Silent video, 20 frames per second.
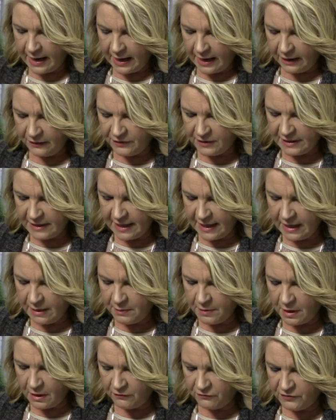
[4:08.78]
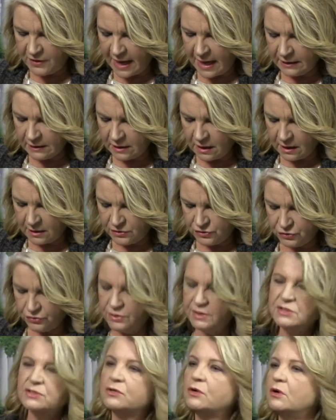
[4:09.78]
And the name of that concert
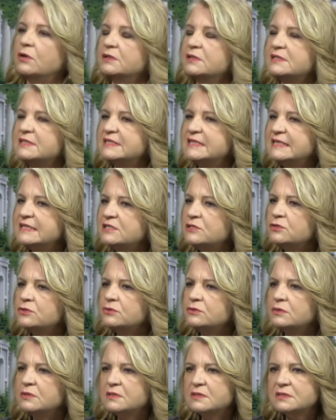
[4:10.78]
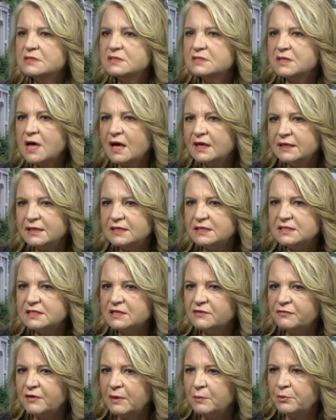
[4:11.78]
is called Seasonal Sonnets,
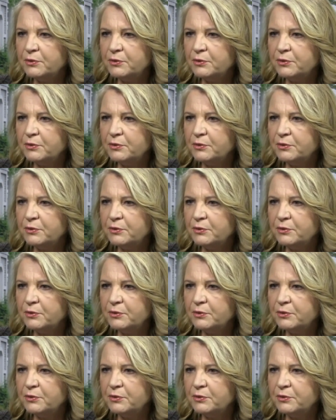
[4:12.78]
if I'm